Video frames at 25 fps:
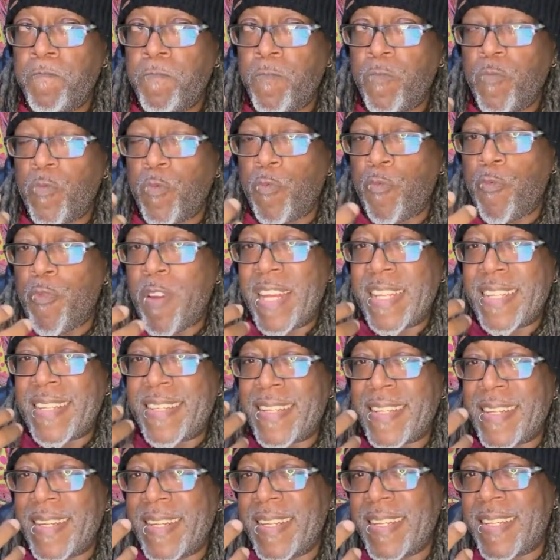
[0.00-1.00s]

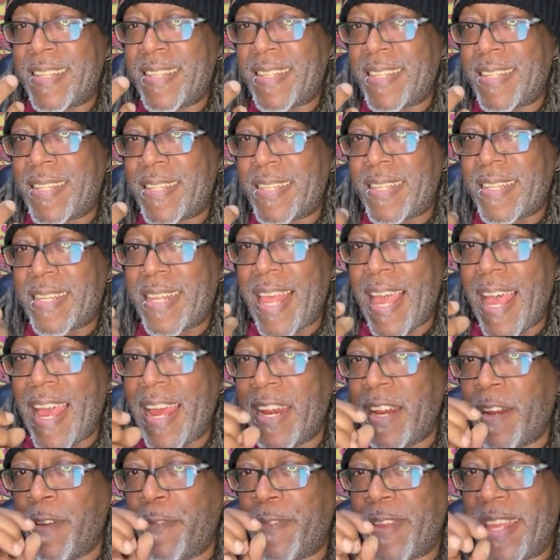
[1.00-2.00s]
resinous
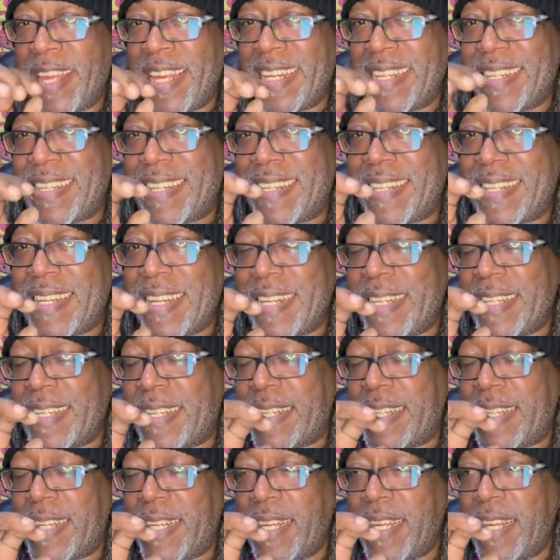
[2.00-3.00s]
kind of
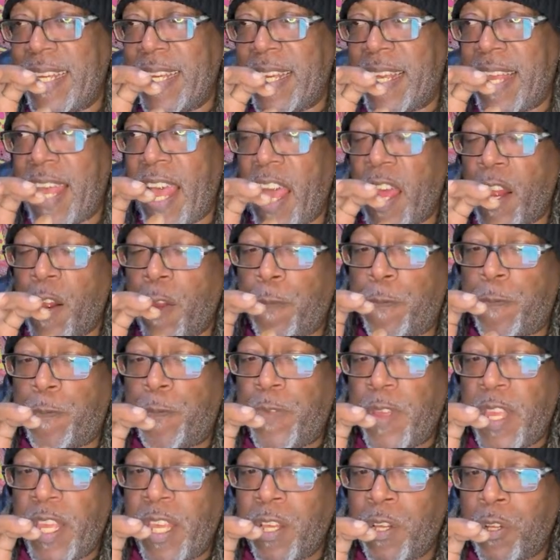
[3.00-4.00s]
incensey kind of
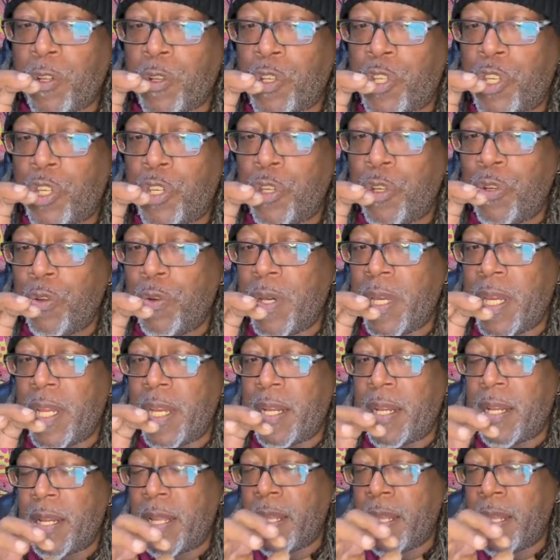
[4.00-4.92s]
feel to it.